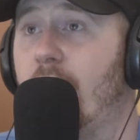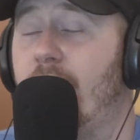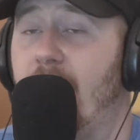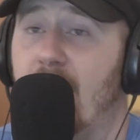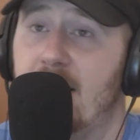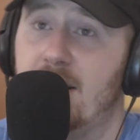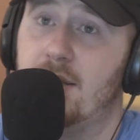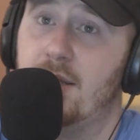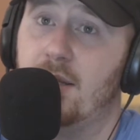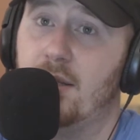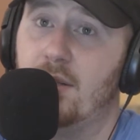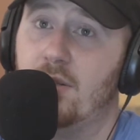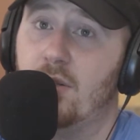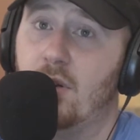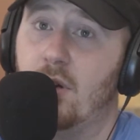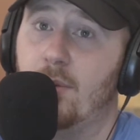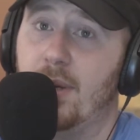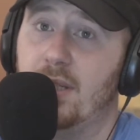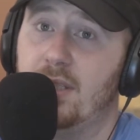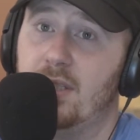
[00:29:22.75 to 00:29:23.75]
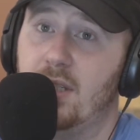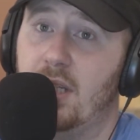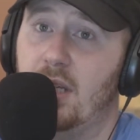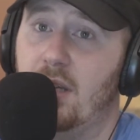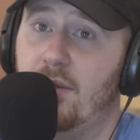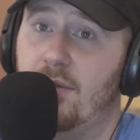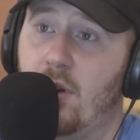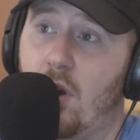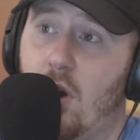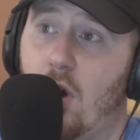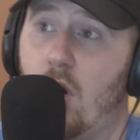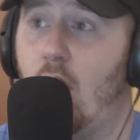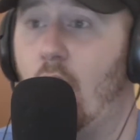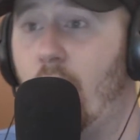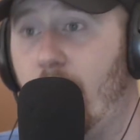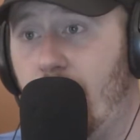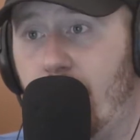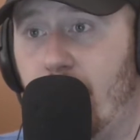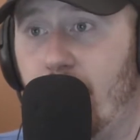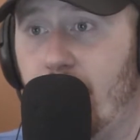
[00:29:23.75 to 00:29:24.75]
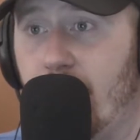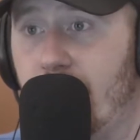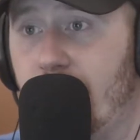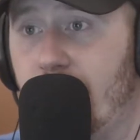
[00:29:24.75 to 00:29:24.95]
invested, so it makes it even harder.